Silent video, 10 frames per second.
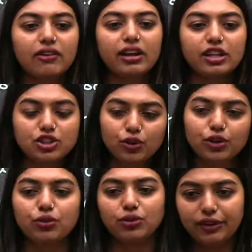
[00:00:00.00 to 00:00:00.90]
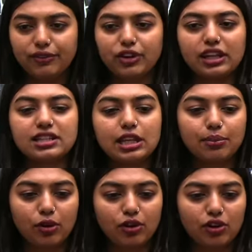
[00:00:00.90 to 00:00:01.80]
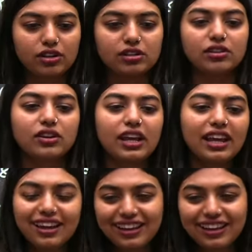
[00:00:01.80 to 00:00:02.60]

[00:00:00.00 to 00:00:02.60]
Now, I will show you if you can sleep or not. Okay.